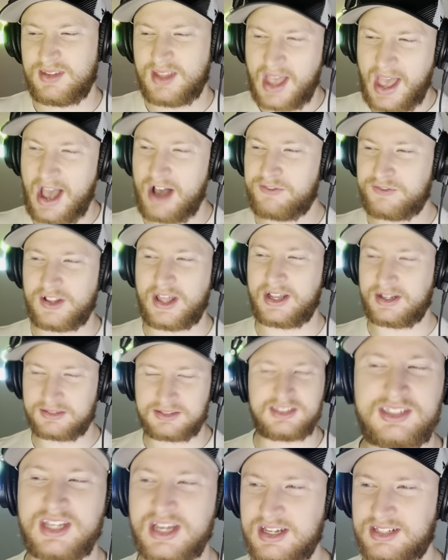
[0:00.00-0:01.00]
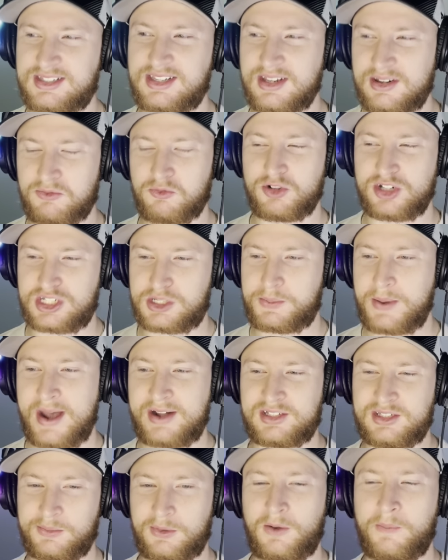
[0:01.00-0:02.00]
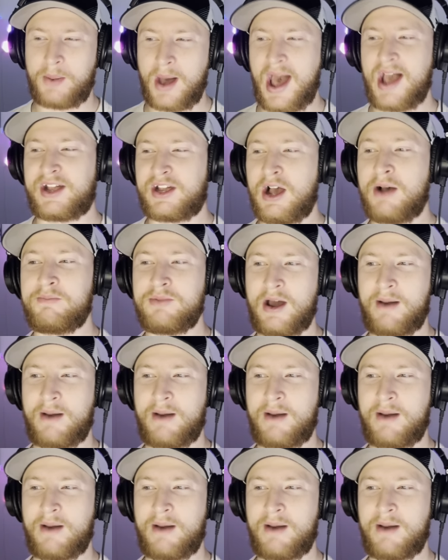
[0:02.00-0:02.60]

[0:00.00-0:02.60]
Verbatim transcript: have like decent, respectable backup